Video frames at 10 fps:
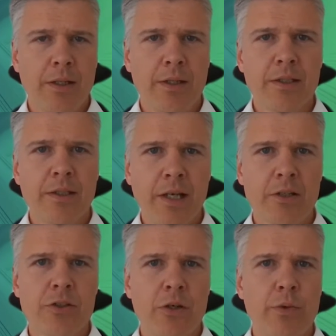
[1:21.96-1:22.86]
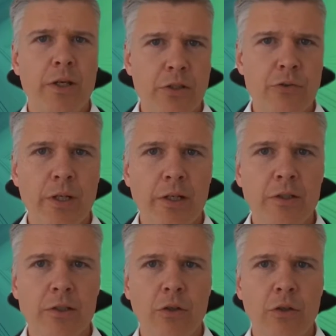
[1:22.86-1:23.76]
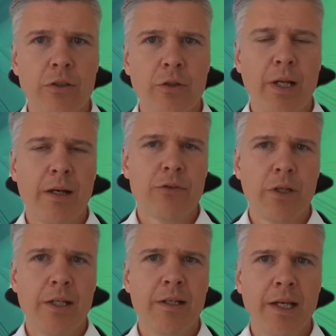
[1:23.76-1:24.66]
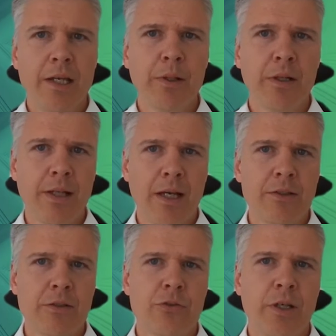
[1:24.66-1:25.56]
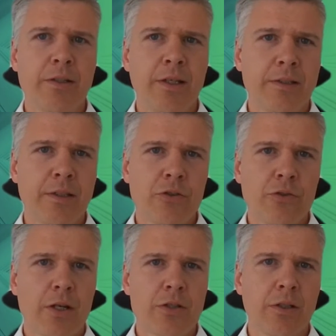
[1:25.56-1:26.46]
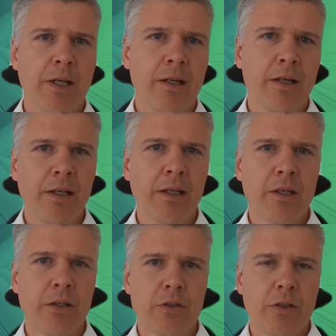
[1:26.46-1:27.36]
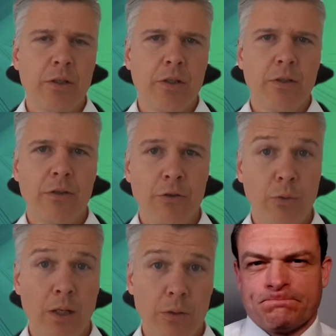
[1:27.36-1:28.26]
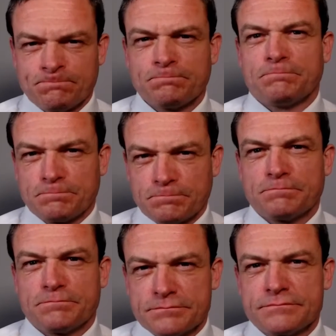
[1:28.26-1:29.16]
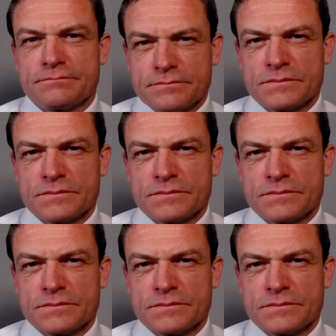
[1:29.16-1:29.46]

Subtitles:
I think the next generation trading technology will have to enable that trade data extraction and linkage throughout the STP cycle.